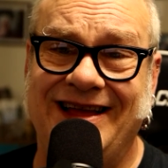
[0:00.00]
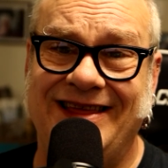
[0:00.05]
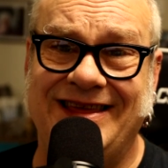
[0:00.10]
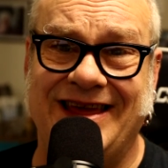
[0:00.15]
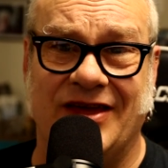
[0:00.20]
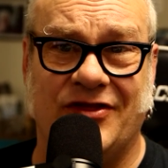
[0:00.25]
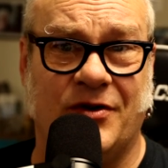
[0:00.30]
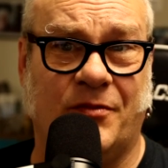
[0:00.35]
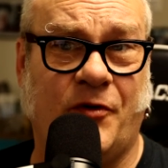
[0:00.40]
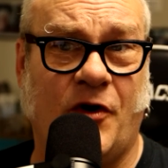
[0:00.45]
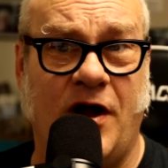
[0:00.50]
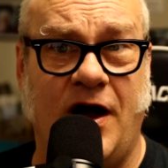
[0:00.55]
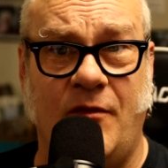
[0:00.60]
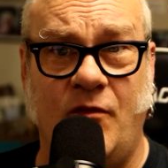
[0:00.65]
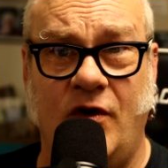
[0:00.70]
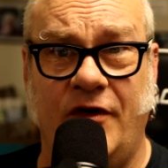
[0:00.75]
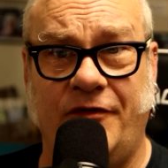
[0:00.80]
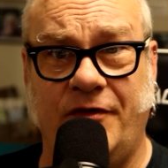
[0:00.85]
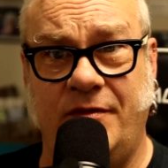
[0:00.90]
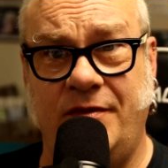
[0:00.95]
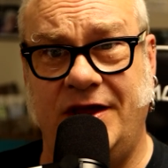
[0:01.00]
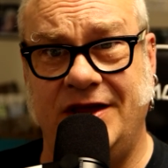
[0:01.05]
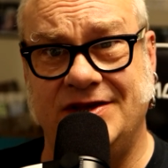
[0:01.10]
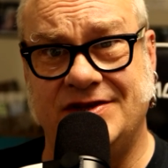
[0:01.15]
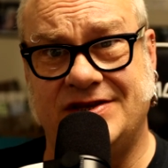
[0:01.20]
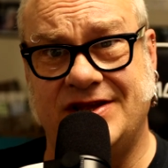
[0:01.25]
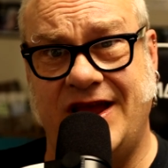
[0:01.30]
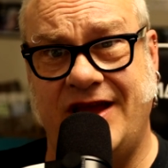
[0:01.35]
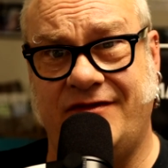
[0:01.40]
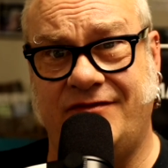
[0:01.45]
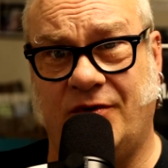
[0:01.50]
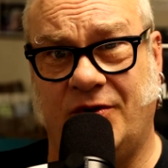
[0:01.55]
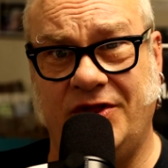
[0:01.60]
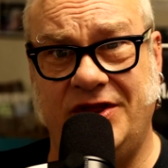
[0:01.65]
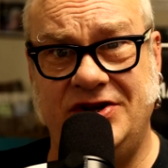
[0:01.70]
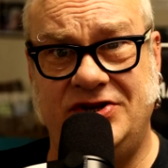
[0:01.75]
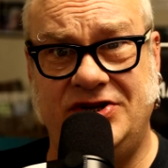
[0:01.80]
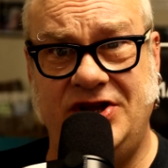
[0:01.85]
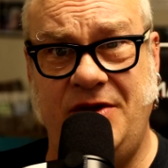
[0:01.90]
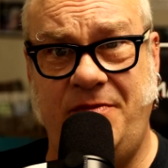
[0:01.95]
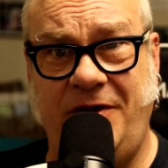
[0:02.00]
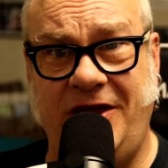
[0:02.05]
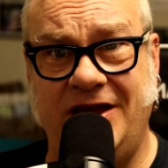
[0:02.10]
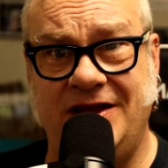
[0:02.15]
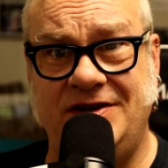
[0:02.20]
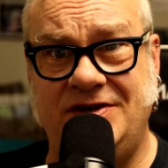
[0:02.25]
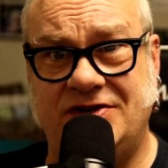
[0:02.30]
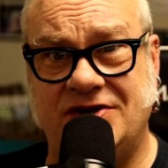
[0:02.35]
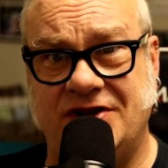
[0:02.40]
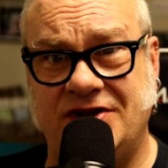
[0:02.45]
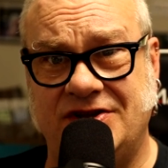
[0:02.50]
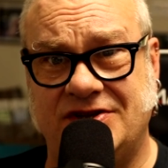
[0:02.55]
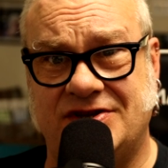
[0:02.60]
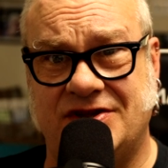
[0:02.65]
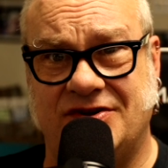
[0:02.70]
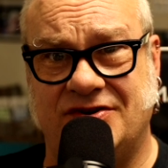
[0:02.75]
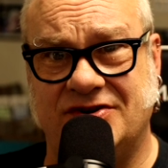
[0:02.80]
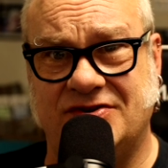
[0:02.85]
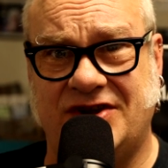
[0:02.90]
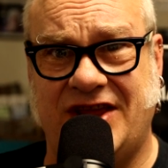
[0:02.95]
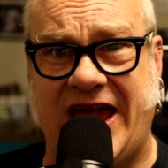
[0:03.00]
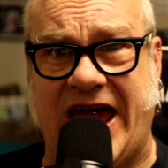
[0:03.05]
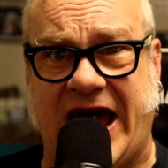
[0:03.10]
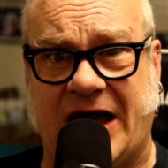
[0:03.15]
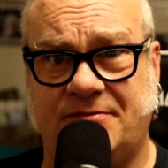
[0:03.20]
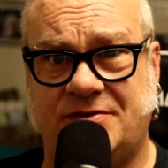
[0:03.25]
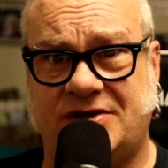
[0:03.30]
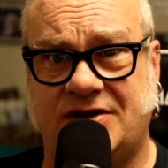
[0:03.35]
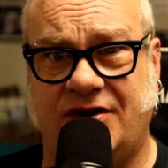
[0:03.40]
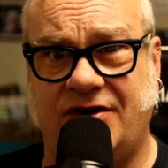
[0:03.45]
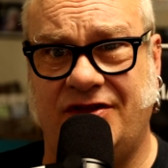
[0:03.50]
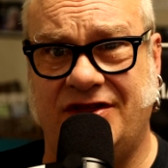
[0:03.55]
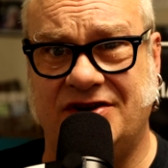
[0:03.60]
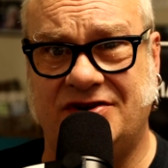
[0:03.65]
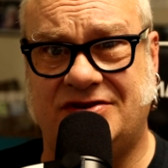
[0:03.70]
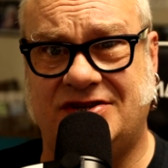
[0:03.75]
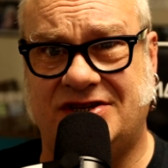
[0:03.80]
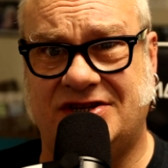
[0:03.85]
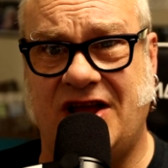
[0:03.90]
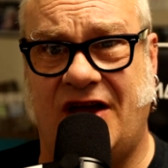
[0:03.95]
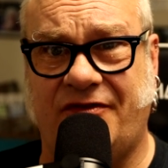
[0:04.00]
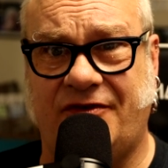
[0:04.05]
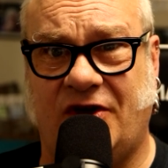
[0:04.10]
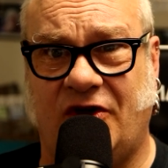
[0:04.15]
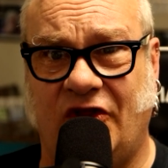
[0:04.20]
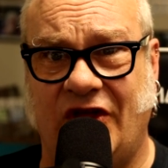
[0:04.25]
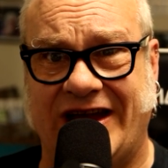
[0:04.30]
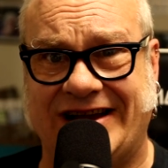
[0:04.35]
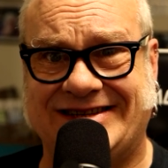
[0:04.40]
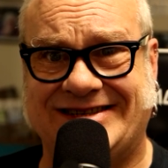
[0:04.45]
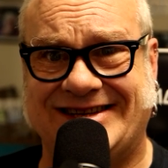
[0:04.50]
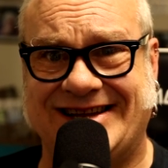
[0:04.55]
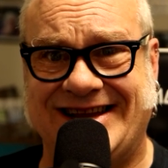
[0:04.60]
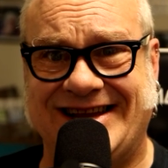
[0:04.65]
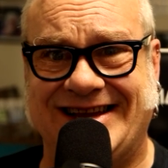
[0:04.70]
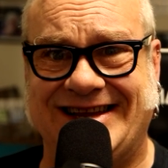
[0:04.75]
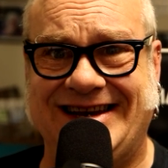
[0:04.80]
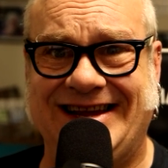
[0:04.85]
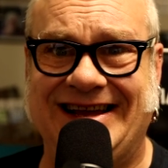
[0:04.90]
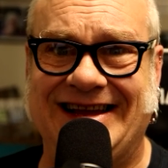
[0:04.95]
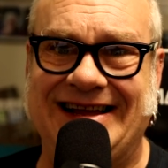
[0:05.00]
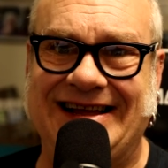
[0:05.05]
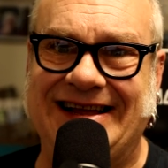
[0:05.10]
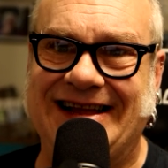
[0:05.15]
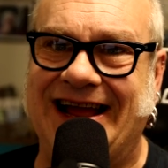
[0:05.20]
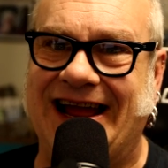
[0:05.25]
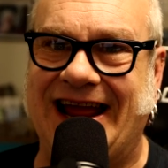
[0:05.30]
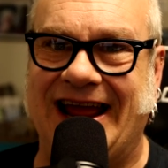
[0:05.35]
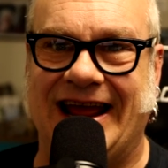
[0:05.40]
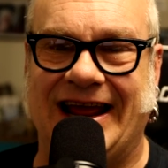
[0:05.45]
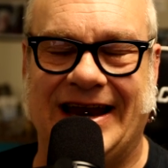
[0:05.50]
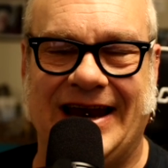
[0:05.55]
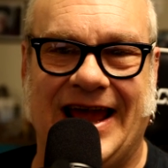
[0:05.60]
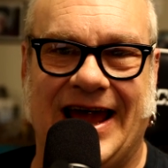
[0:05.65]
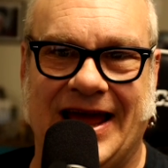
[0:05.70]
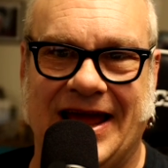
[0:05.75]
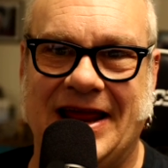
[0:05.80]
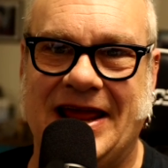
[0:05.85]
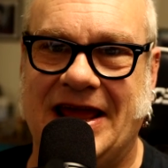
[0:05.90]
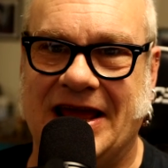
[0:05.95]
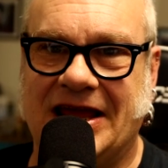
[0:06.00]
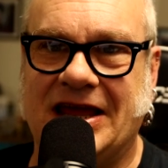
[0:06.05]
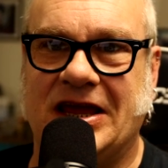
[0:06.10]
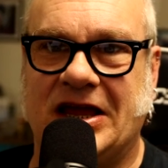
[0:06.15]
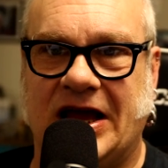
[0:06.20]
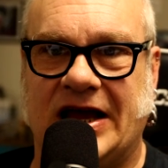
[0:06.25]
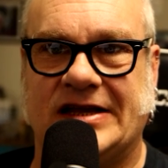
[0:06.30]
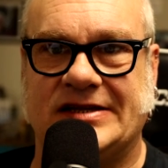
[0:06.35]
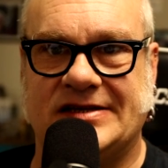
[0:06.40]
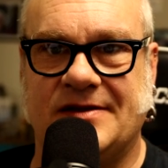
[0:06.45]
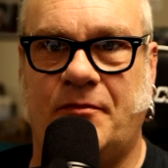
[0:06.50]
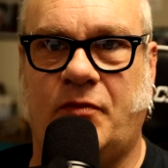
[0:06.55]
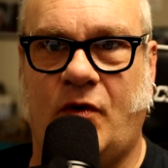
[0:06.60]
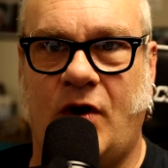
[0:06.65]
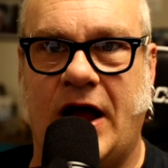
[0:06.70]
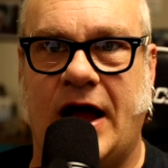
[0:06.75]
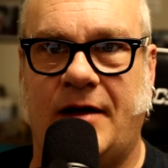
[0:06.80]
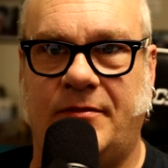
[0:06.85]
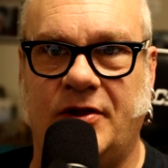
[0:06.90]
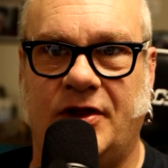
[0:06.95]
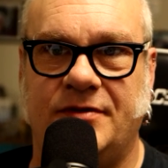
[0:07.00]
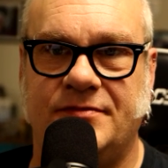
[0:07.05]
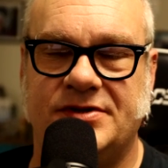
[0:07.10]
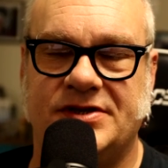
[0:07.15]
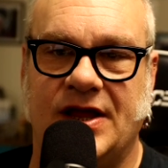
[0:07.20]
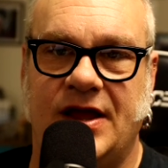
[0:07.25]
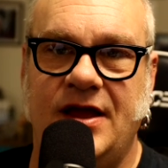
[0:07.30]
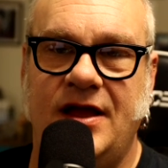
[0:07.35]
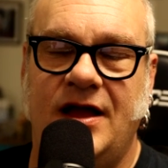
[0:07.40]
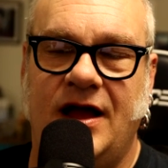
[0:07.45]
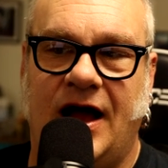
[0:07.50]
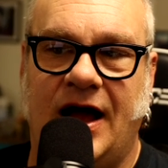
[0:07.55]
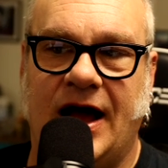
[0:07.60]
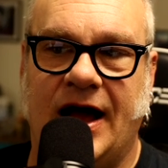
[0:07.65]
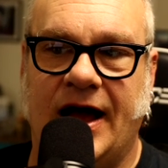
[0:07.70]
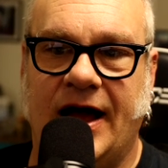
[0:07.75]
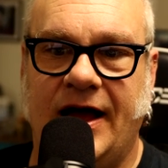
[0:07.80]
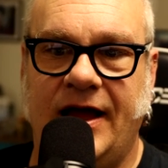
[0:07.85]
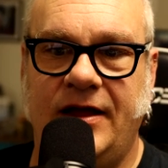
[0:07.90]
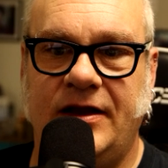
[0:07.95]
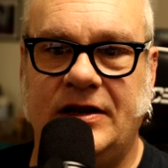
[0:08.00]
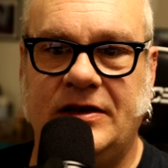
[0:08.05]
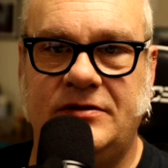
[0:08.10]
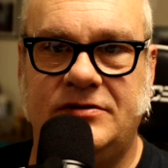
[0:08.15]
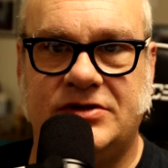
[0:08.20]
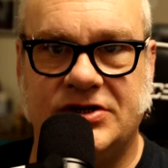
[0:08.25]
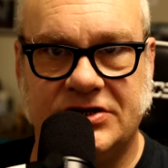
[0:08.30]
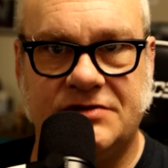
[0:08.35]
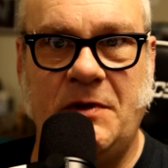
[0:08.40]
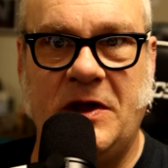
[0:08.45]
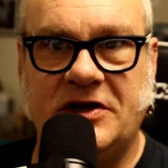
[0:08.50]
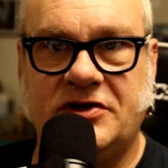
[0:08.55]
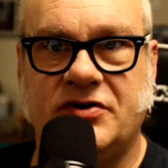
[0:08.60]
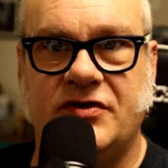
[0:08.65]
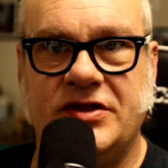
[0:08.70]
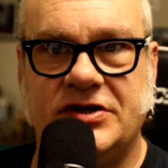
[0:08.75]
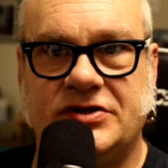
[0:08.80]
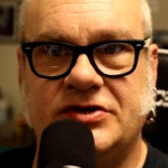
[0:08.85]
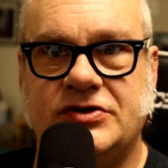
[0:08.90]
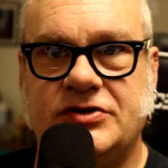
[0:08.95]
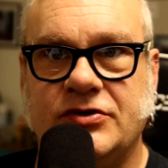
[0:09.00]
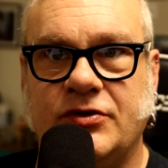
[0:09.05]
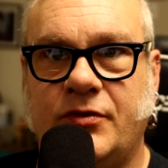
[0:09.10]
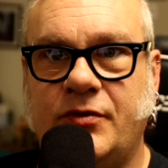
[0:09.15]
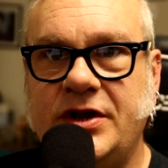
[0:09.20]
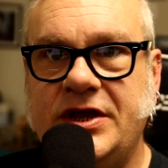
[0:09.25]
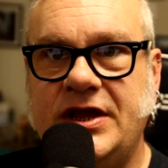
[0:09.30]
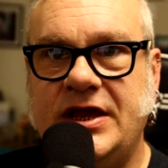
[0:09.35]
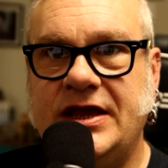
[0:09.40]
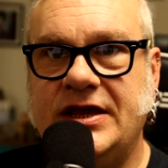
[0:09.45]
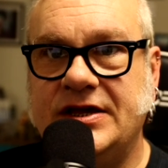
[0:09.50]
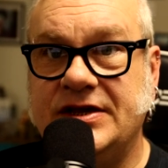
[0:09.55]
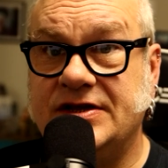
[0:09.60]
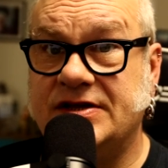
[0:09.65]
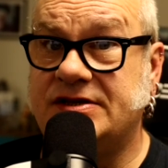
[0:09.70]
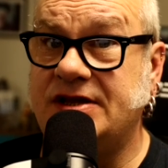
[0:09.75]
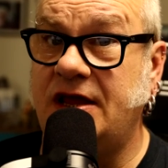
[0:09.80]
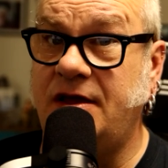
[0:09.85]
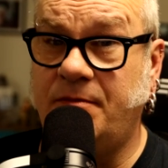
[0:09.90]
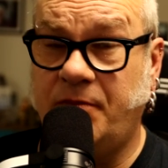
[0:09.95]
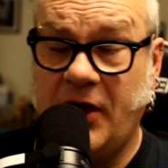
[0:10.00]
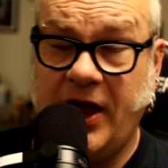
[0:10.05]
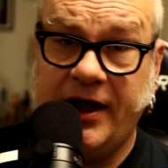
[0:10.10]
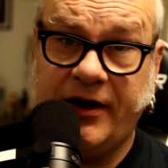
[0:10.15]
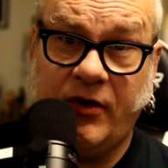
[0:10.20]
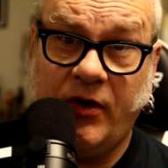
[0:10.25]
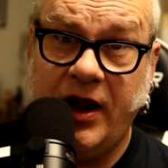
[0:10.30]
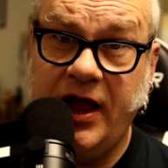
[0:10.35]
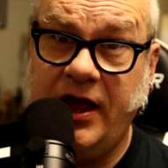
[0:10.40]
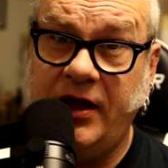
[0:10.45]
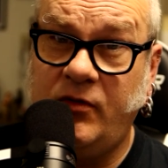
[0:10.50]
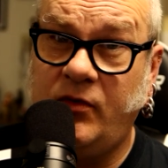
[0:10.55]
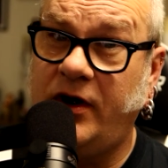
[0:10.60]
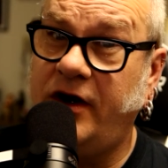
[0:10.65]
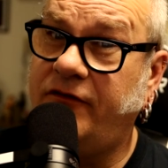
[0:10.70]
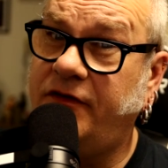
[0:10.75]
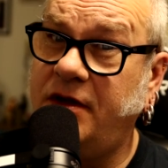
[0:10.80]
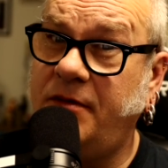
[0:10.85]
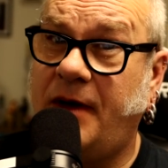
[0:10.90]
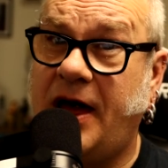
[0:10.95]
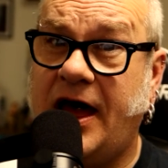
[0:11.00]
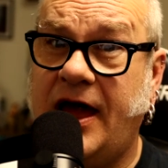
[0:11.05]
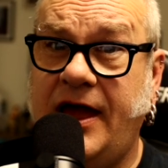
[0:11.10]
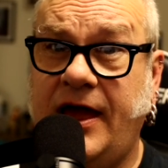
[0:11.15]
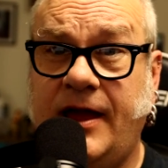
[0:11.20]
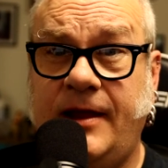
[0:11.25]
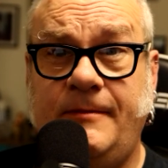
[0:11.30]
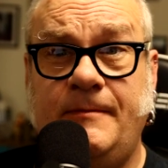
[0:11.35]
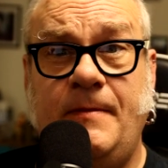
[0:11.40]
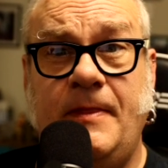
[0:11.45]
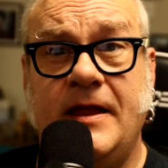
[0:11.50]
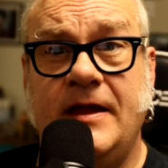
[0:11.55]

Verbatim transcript: The other problem with them is they have really cheap hinges, and there's gaps there that stuff collects in, and uh, it can cause some problems. Uh, just make sure that your jewelry is implant grade whenever you buy it.